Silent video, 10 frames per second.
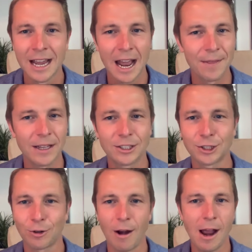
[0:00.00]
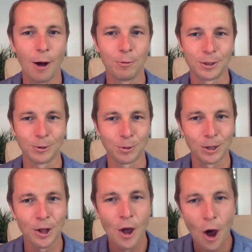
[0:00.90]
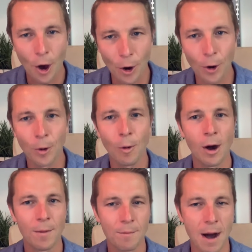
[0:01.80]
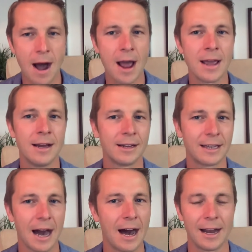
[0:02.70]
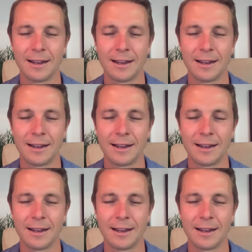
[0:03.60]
And they just cry out with those words, oh my God.